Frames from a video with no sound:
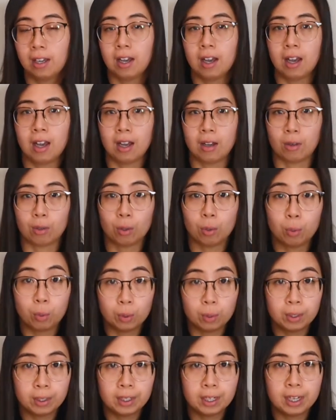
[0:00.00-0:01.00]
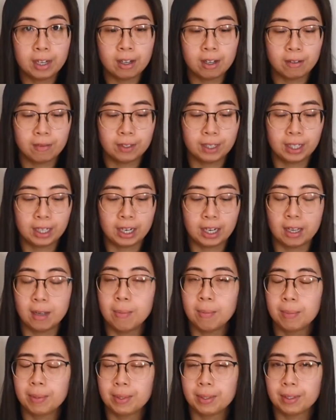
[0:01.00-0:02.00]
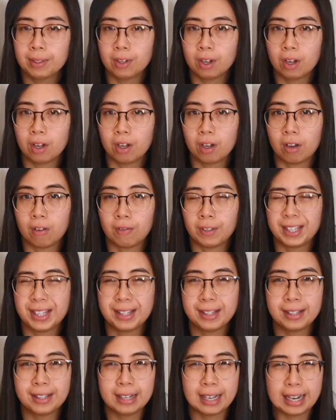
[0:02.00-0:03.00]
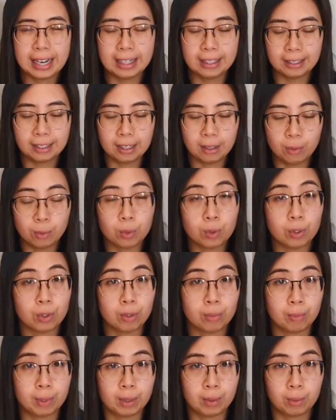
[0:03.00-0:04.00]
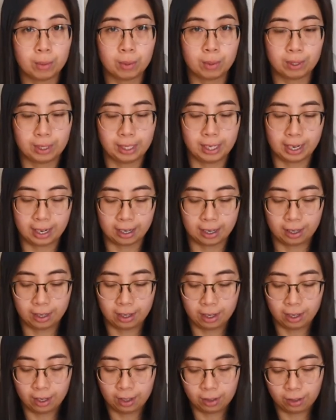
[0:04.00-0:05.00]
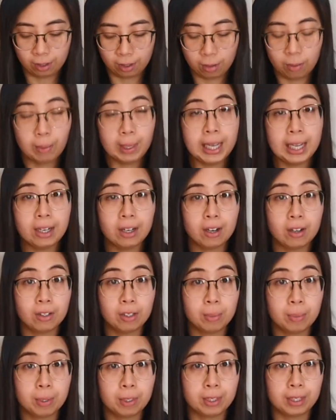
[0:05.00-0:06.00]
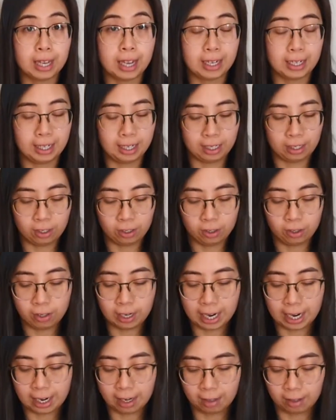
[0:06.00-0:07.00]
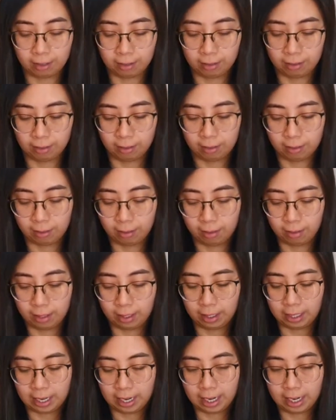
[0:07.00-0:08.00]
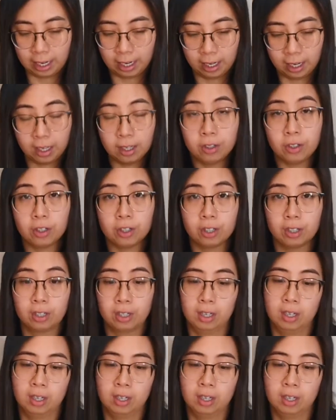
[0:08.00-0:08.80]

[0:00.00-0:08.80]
1/4 cup of slightly warm water. So we're going to put that into our large